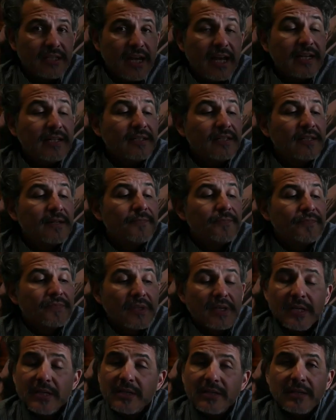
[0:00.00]
the end,
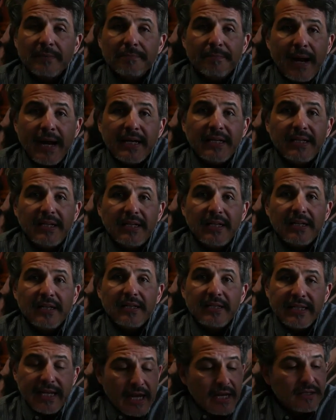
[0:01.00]
the
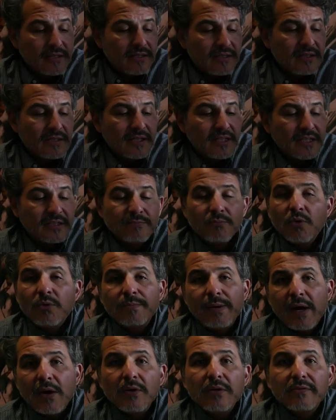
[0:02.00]
mighty yen is more
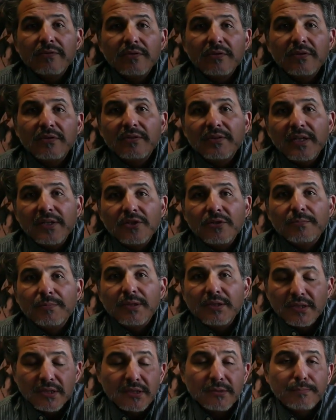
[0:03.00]
powerful than your
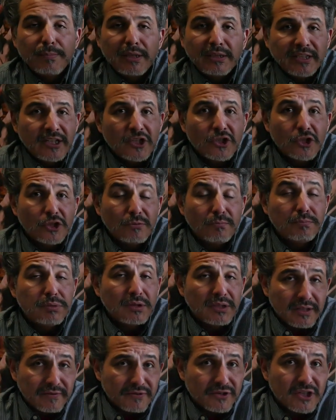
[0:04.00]
political
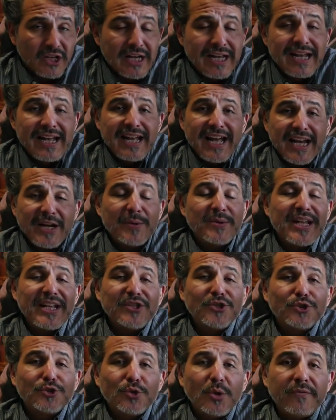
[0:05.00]
beliefs. Anyway,
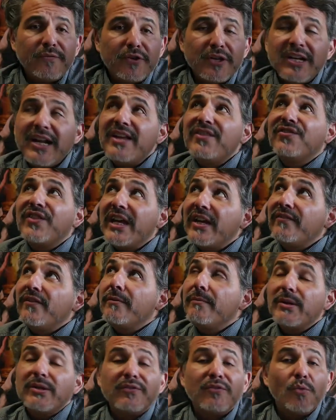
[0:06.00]
that's your story for today. Thank you
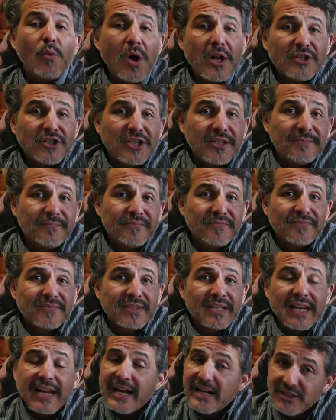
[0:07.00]
very much for watching.
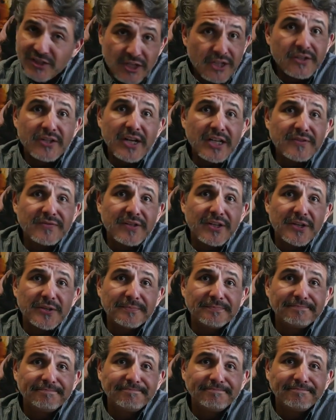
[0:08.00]
See you in the next video.